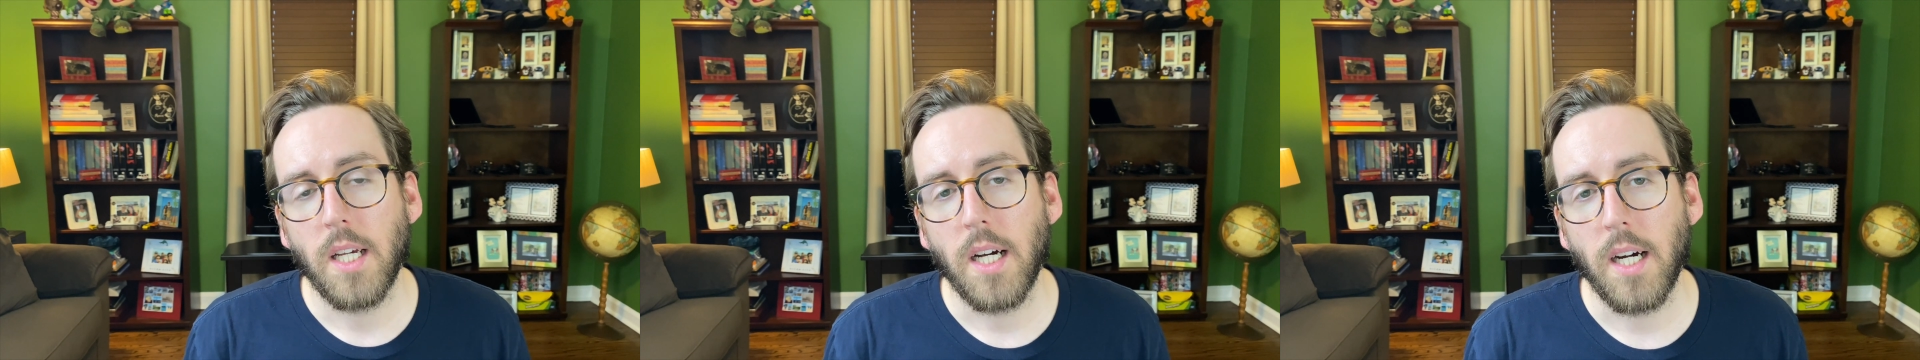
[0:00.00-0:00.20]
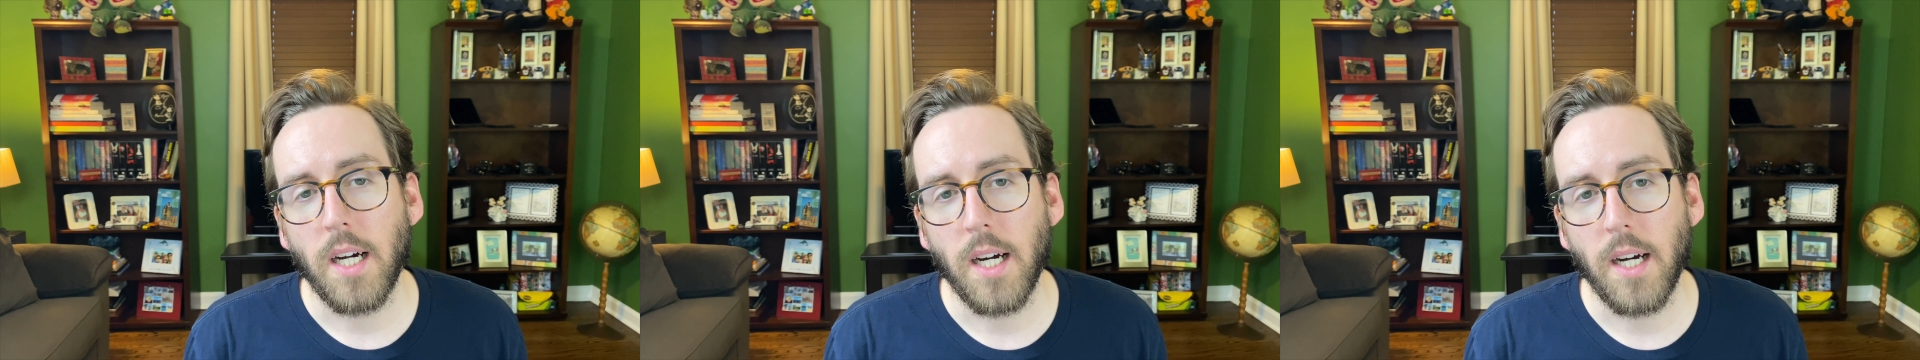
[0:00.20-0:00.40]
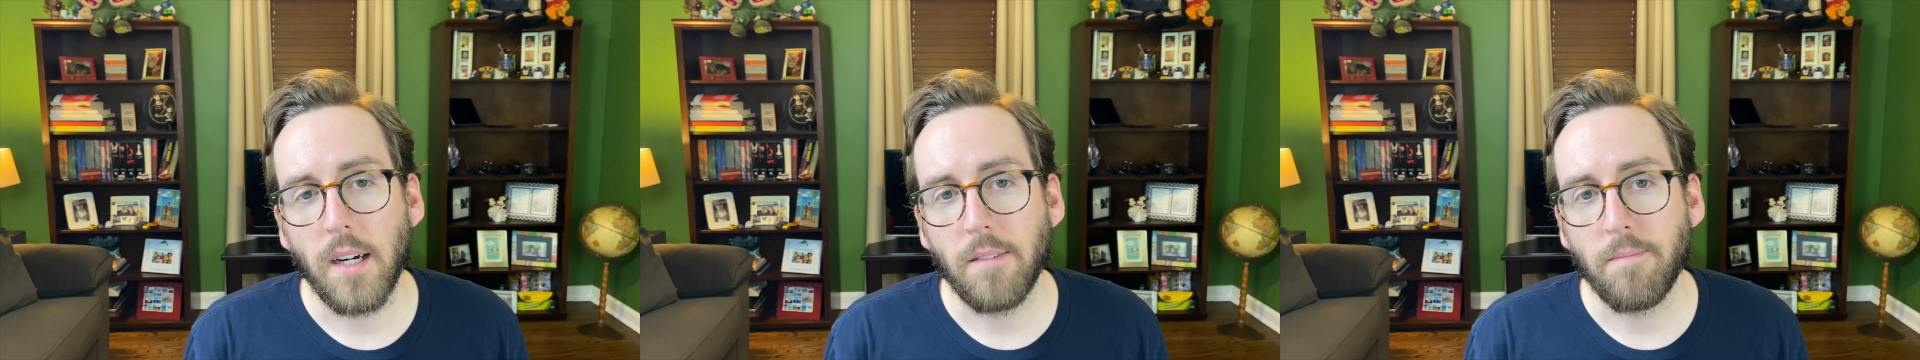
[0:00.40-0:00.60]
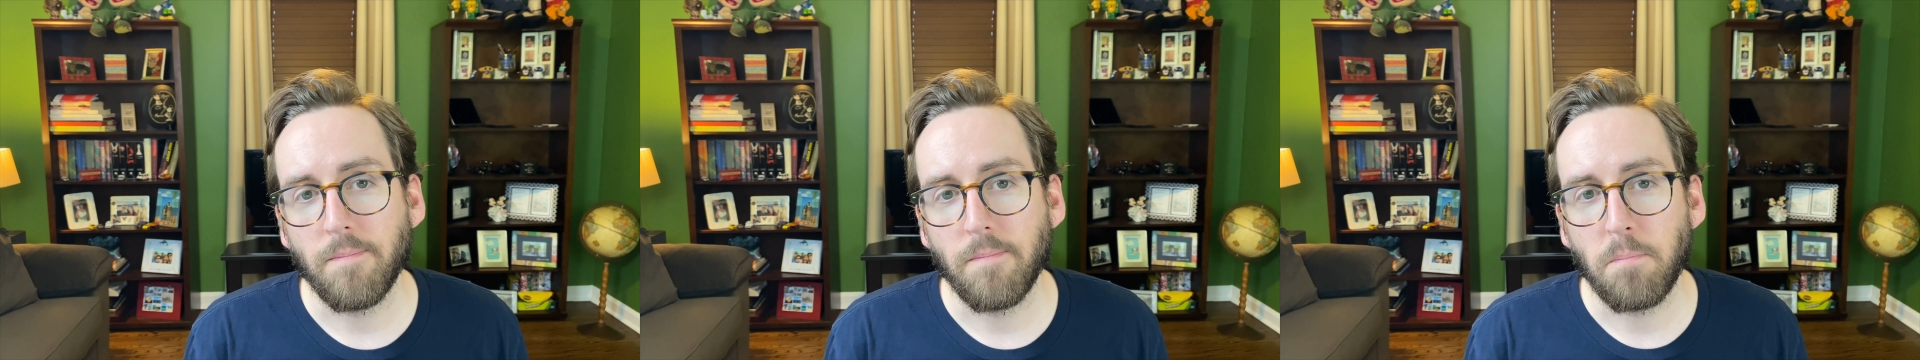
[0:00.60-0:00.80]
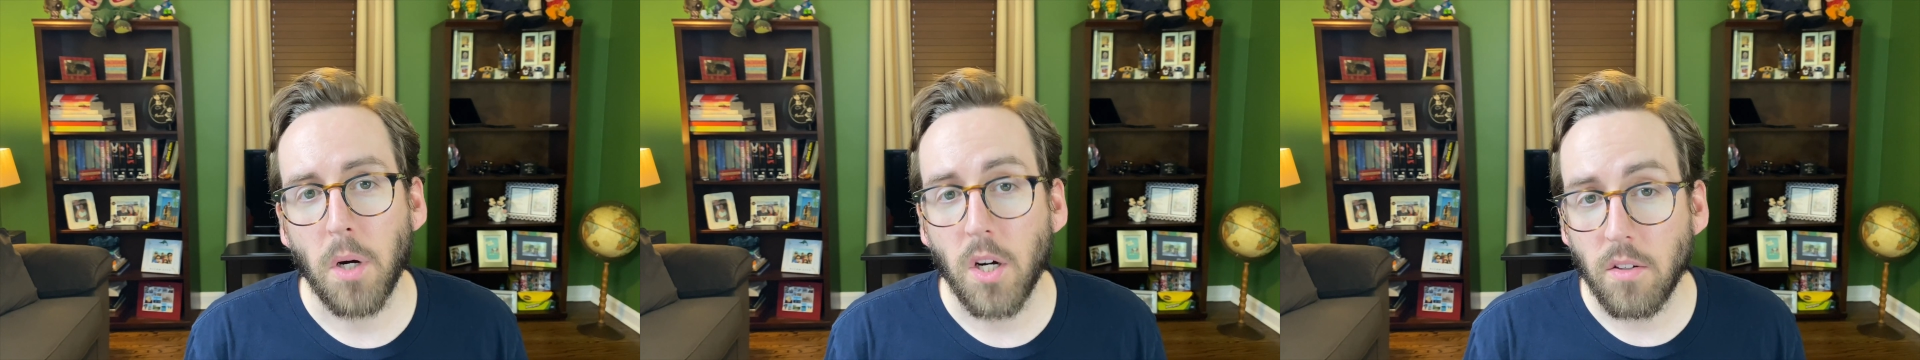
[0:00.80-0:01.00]

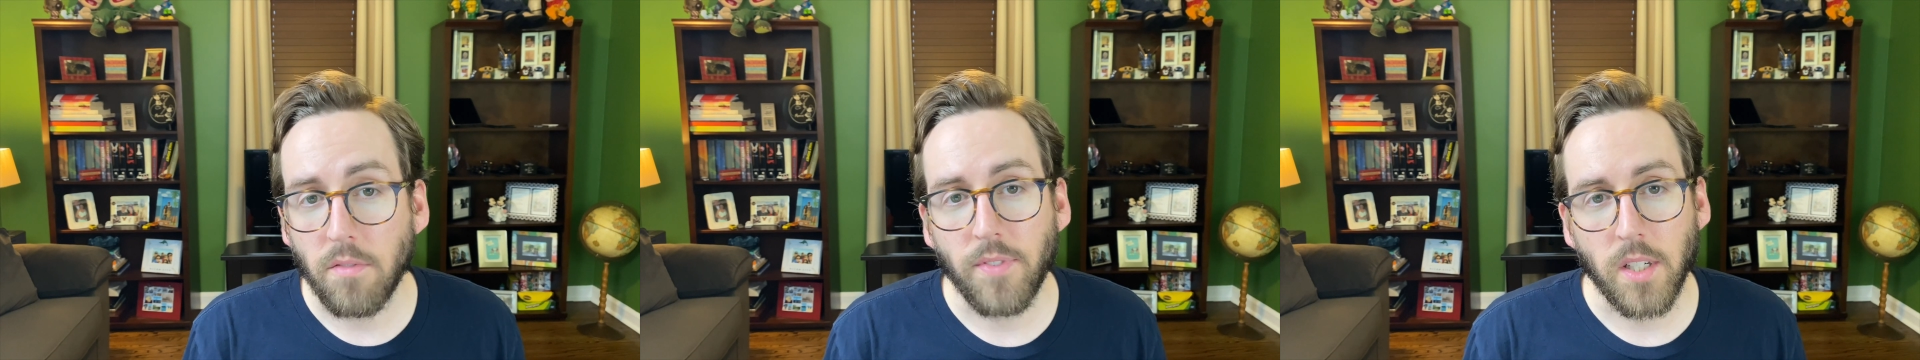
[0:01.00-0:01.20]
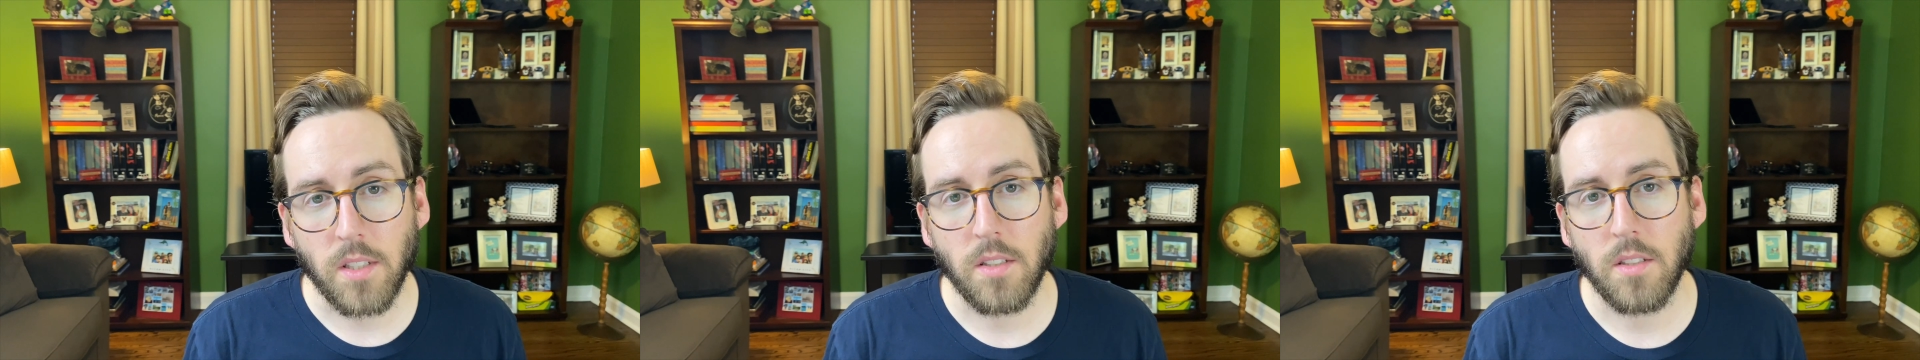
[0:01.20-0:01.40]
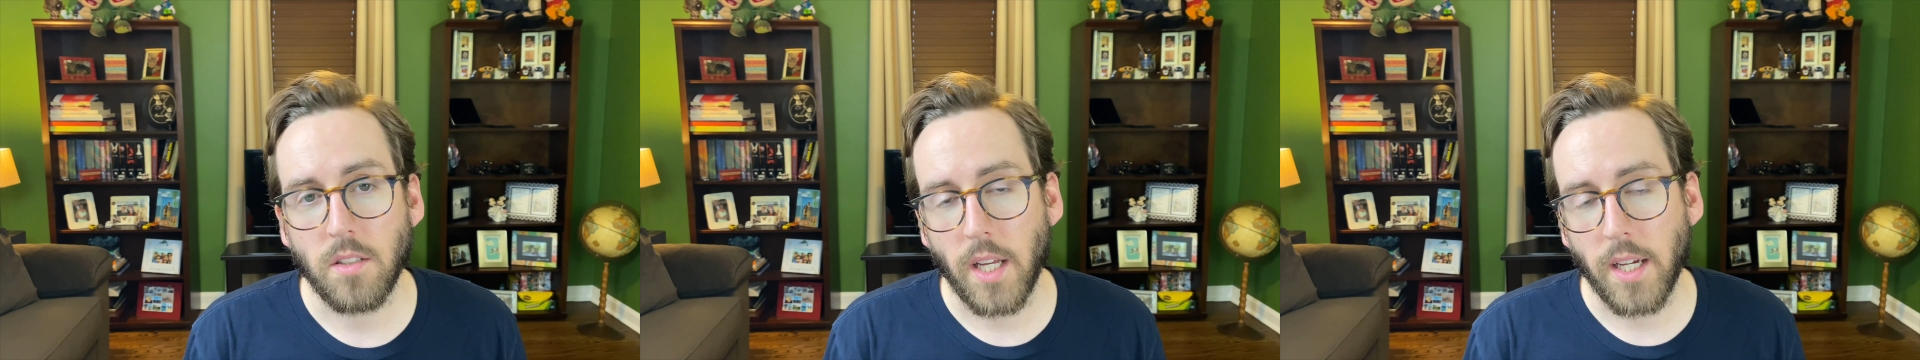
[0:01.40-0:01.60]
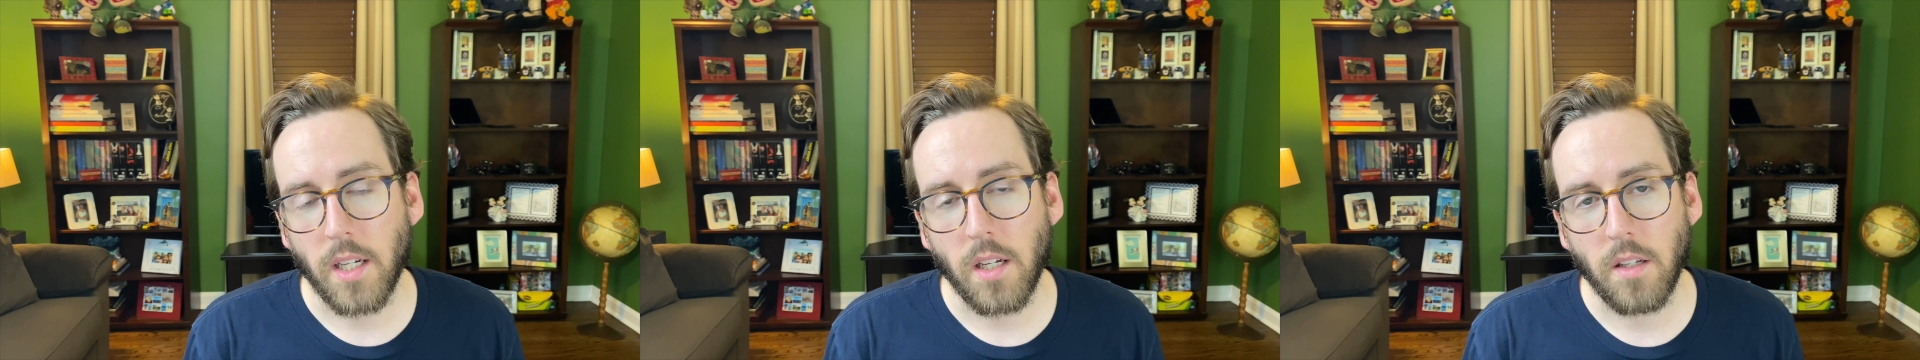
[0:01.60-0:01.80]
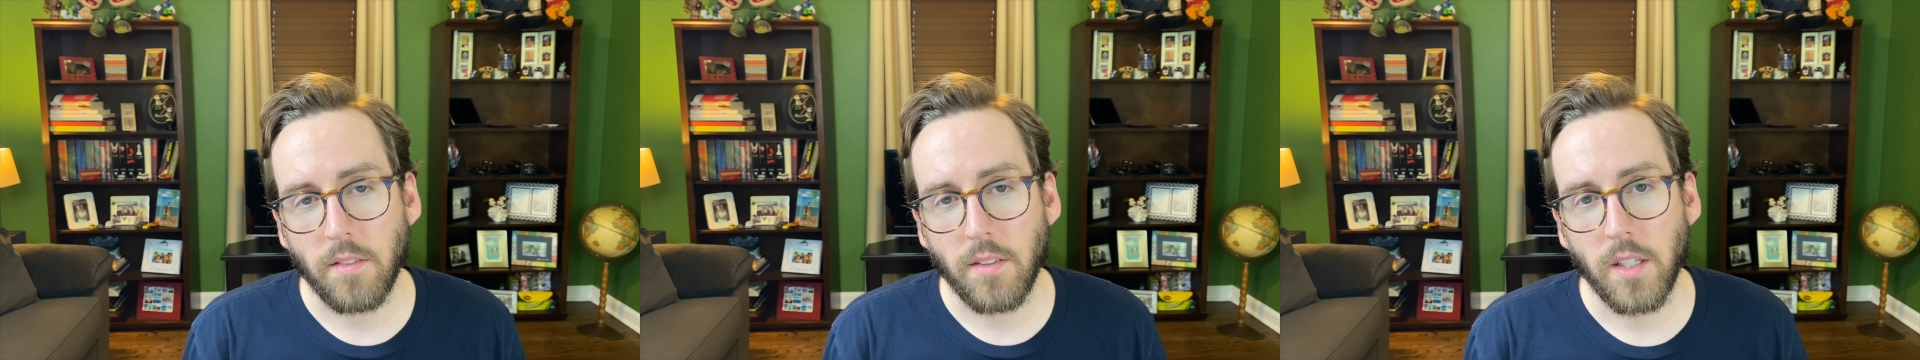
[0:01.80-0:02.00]
bug fixes, that
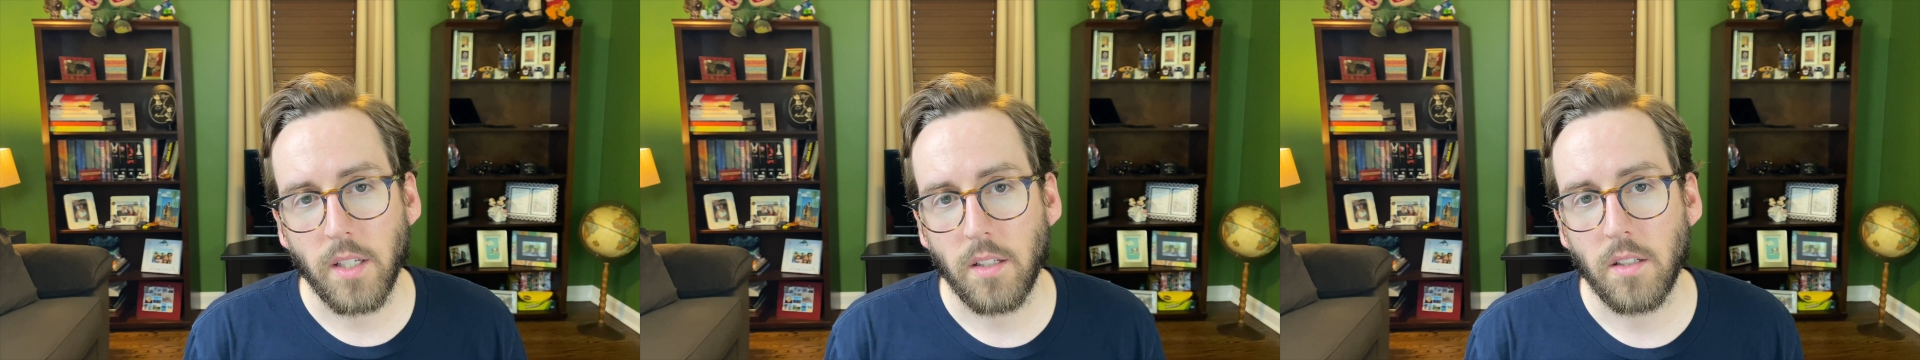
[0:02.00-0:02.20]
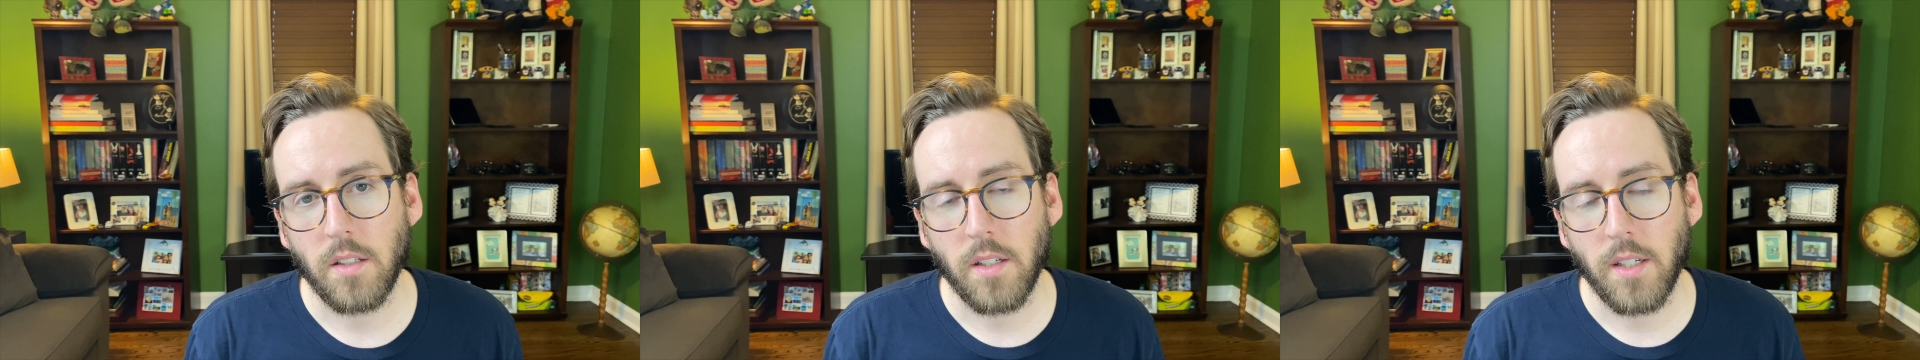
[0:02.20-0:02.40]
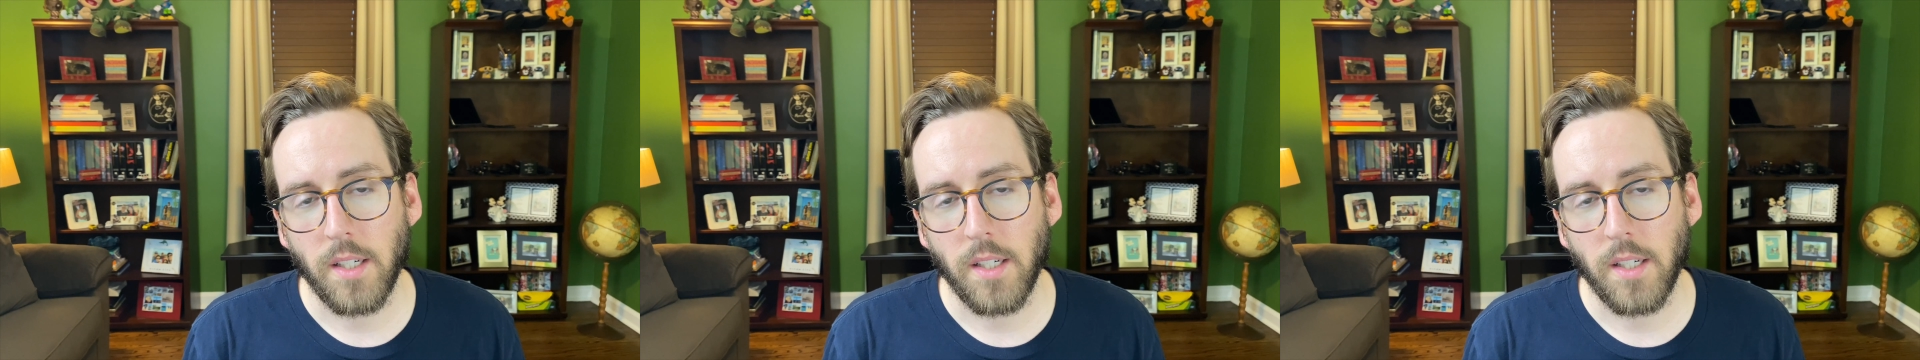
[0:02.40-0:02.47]
kind of thing.